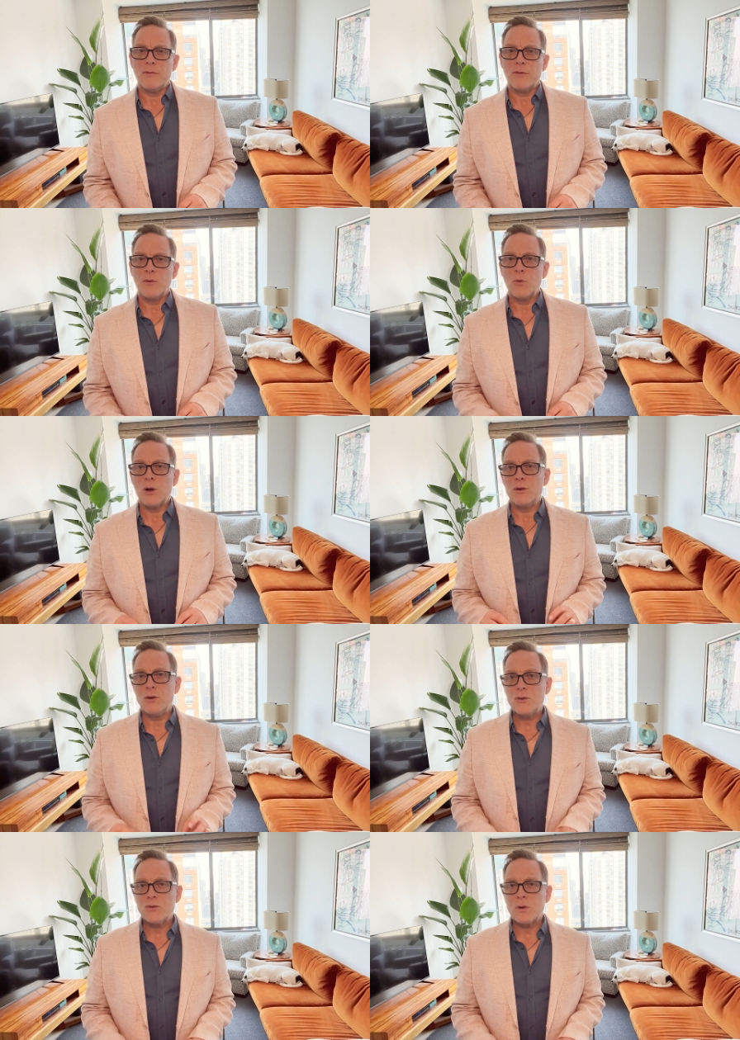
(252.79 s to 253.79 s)
for a more
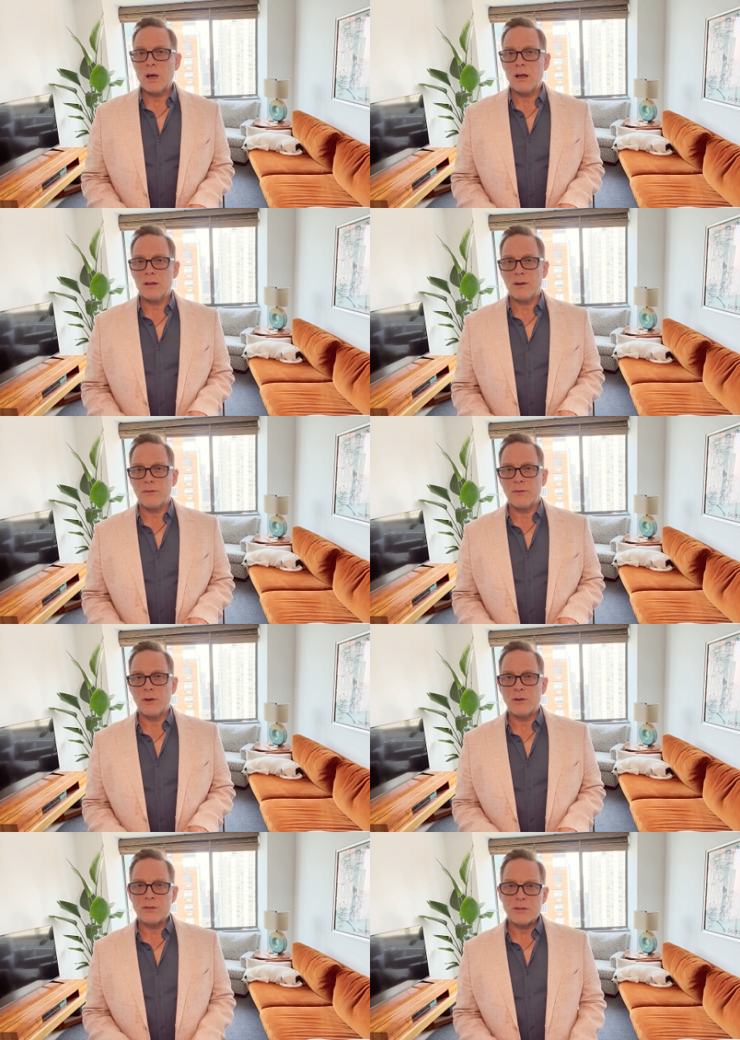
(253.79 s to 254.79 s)
neutral color for
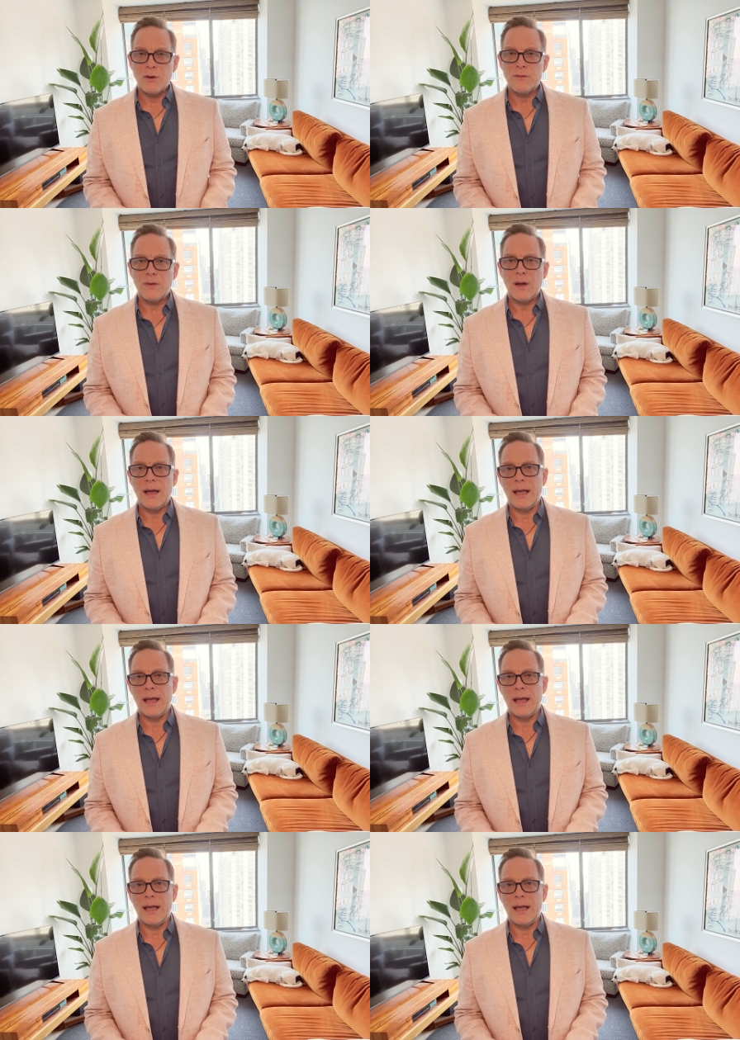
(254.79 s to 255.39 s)
your sofa